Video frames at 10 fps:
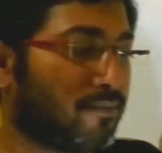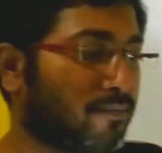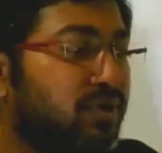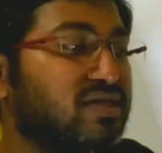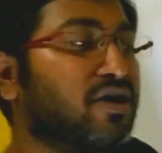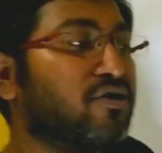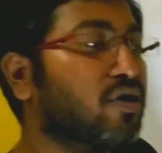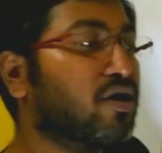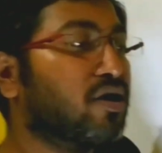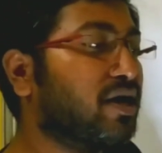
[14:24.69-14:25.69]
Measured
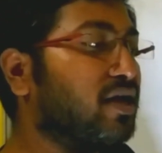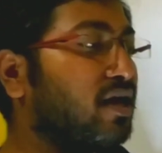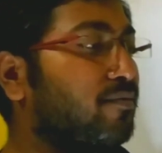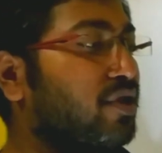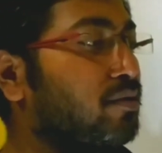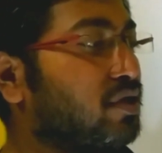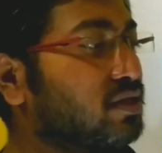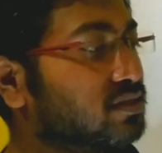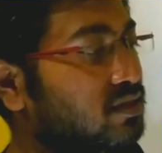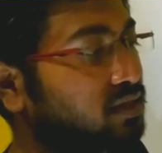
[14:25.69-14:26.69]
on a vertical plane
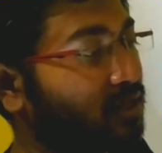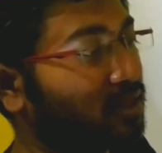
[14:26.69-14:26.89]
means